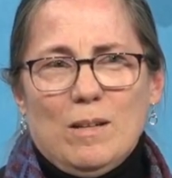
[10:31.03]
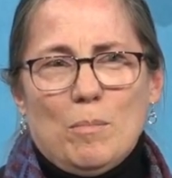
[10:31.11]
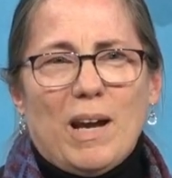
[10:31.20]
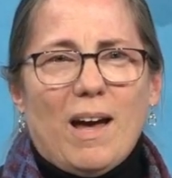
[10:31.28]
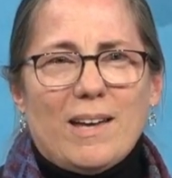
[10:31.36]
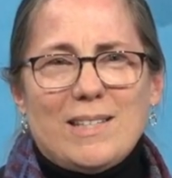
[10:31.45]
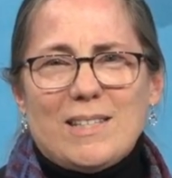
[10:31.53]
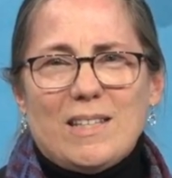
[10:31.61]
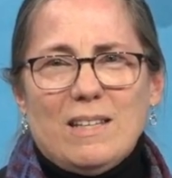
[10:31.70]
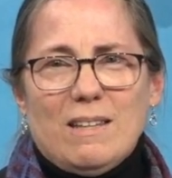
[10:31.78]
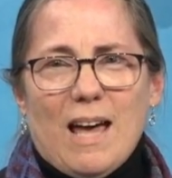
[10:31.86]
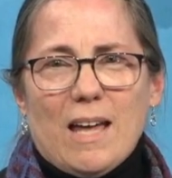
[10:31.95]
But I
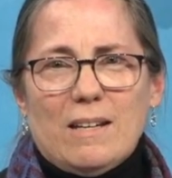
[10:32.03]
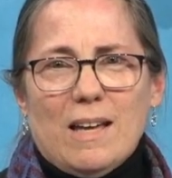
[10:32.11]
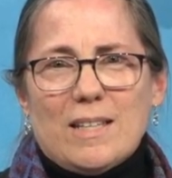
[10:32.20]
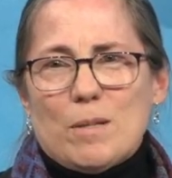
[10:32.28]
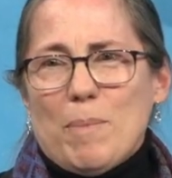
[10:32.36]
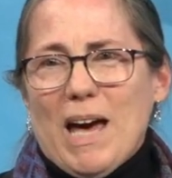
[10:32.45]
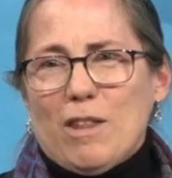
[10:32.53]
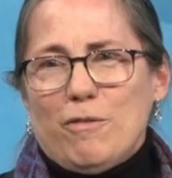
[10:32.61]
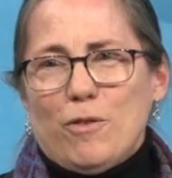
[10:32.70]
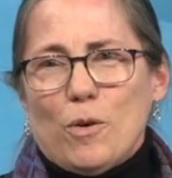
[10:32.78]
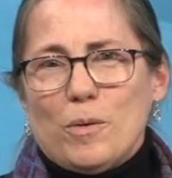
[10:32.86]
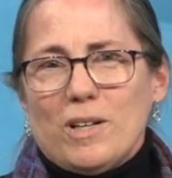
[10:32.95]
see that as a path
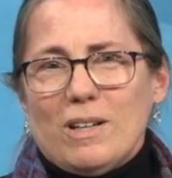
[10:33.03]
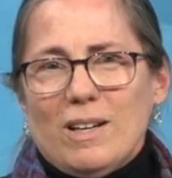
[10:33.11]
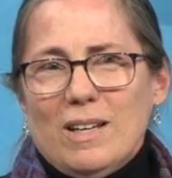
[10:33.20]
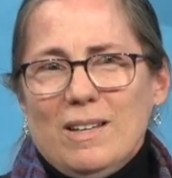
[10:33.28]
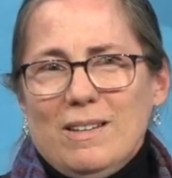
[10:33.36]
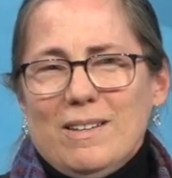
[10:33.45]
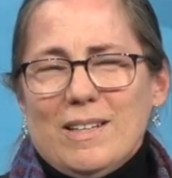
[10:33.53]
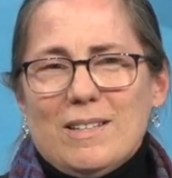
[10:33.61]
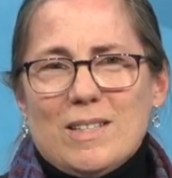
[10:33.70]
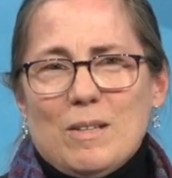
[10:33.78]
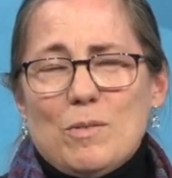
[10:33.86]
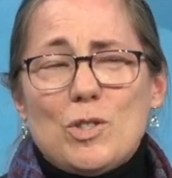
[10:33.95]
forward that
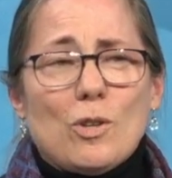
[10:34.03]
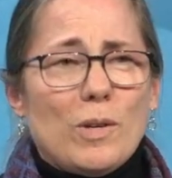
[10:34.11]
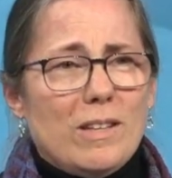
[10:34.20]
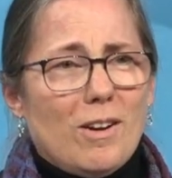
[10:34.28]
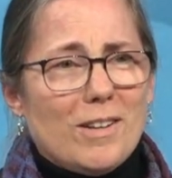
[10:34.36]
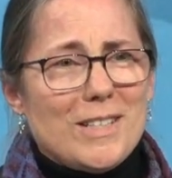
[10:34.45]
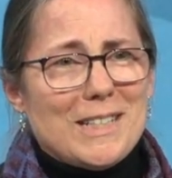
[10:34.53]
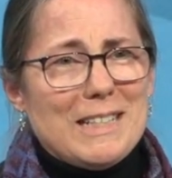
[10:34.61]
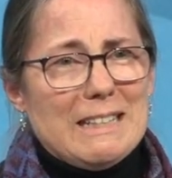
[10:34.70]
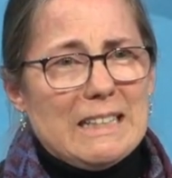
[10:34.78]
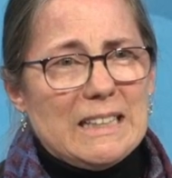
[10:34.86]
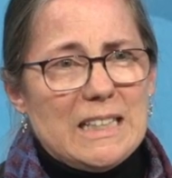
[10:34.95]
is showing the Arctic
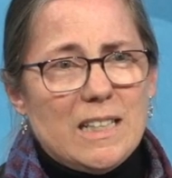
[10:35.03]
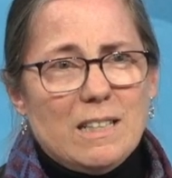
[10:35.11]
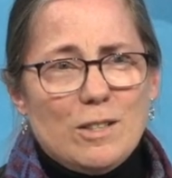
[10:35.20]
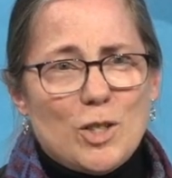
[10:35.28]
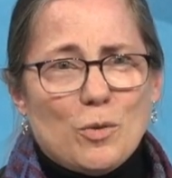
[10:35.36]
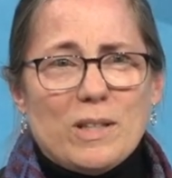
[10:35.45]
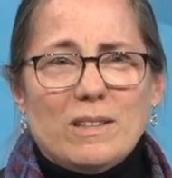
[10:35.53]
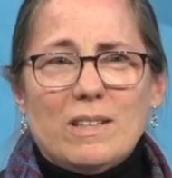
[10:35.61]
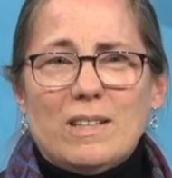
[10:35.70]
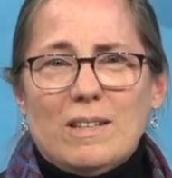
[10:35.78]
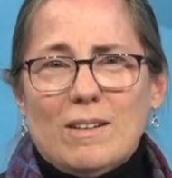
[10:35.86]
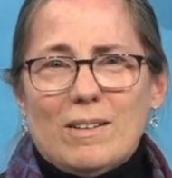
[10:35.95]
in the lead, showing
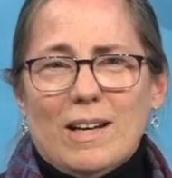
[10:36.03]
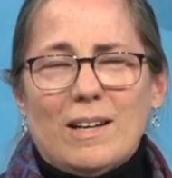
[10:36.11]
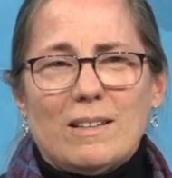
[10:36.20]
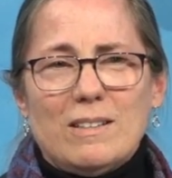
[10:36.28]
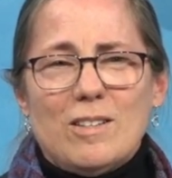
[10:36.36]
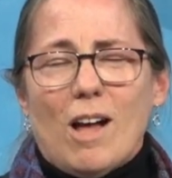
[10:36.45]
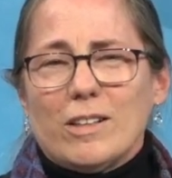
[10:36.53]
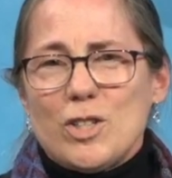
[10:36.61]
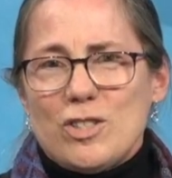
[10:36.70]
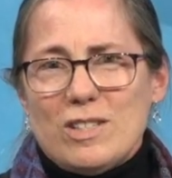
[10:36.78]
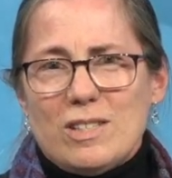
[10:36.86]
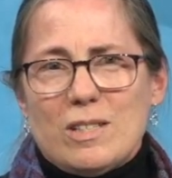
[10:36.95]
the knowledge
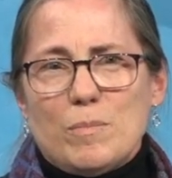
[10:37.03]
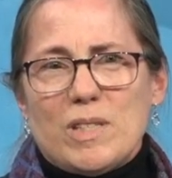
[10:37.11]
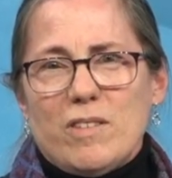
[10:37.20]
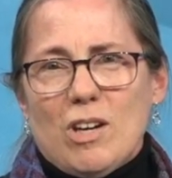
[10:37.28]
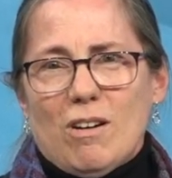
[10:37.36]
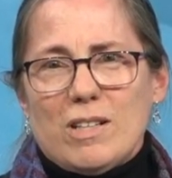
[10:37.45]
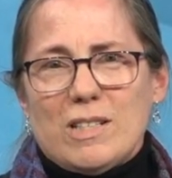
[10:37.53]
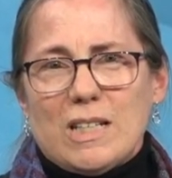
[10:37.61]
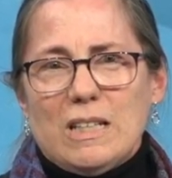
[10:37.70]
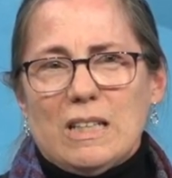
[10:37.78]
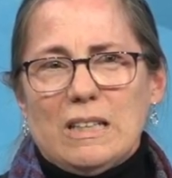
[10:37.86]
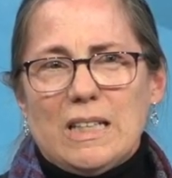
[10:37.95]
systems of the Arctic
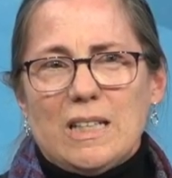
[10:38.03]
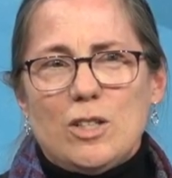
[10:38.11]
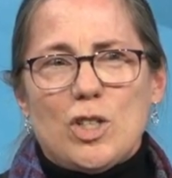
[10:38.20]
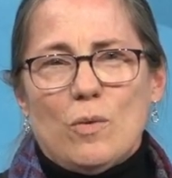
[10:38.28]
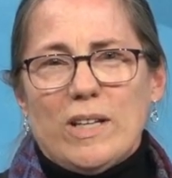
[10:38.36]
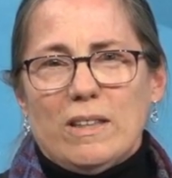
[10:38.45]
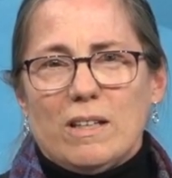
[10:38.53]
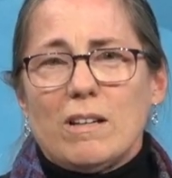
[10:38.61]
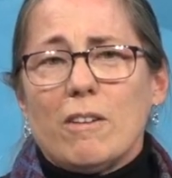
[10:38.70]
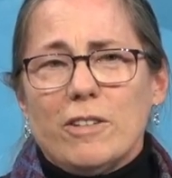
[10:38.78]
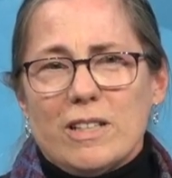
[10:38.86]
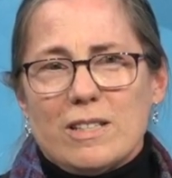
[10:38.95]
in the lead, showing the
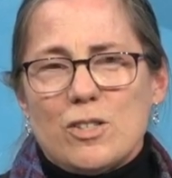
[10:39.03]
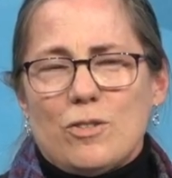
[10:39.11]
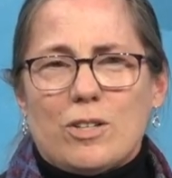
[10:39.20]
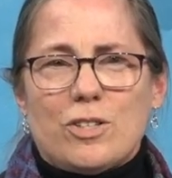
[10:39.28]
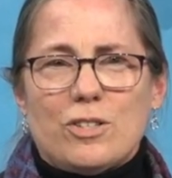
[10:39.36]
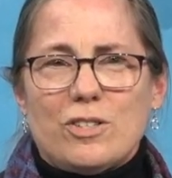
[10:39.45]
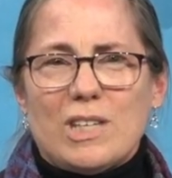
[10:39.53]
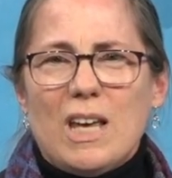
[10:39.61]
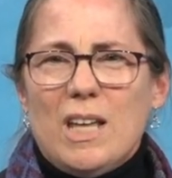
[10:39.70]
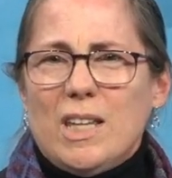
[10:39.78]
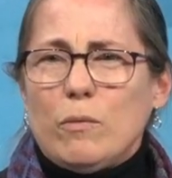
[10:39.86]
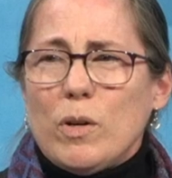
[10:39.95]
governance structures
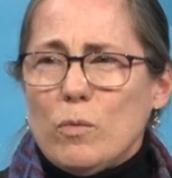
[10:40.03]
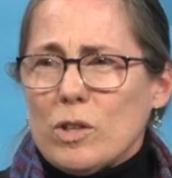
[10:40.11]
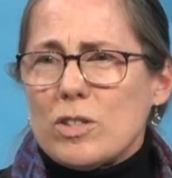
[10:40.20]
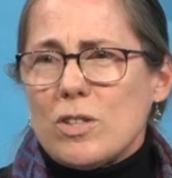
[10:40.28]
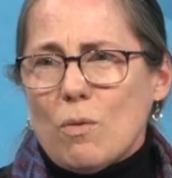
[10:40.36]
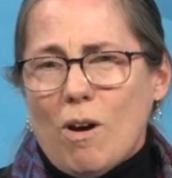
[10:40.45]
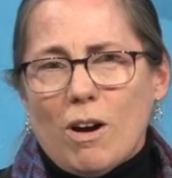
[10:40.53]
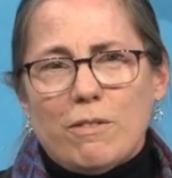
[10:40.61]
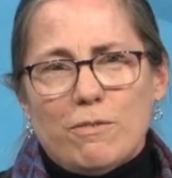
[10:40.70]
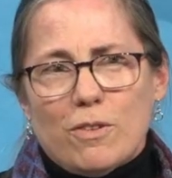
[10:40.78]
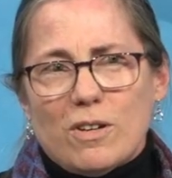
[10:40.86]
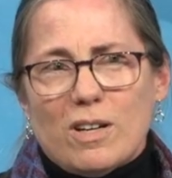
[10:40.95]
that we worked so hard
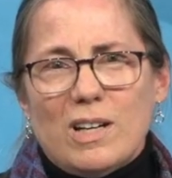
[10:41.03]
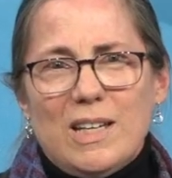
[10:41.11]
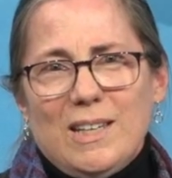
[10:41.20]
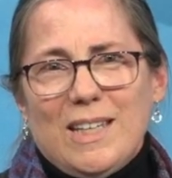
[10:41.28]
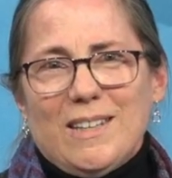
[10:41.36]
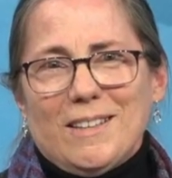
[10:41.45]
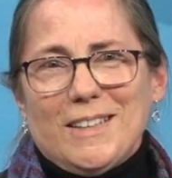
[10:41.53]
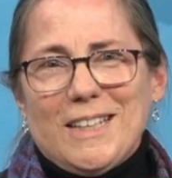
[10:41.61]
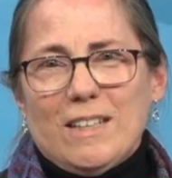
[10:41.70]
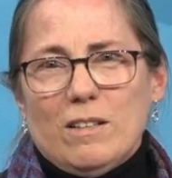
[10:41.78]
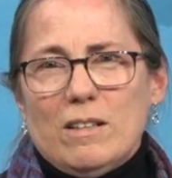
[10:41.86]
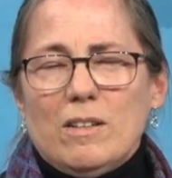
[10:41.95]
for in the
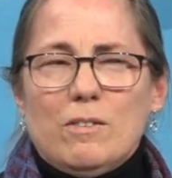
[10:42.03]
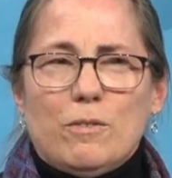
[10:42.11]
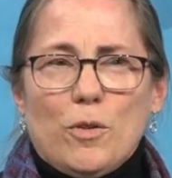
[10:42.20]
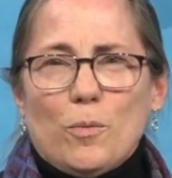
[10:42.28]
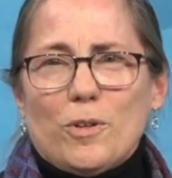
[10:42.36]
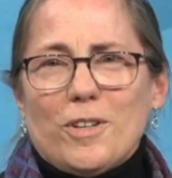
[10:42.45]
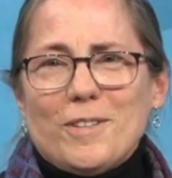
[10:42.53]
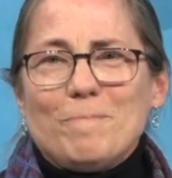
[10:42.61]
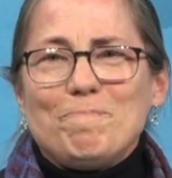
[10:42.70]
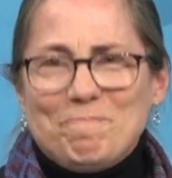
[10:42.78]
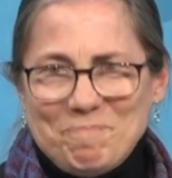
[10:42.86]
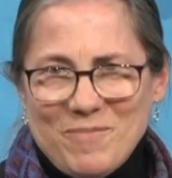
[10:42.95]
lead for the world.
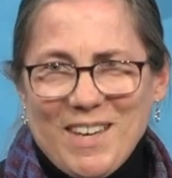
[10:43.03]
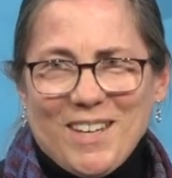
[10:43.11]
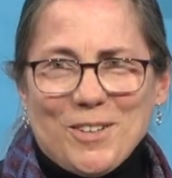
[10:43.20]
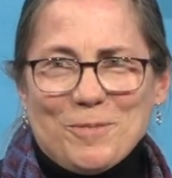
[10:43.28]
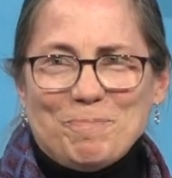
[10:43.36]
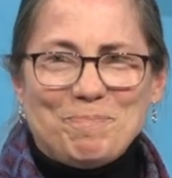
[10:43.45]
Thank you.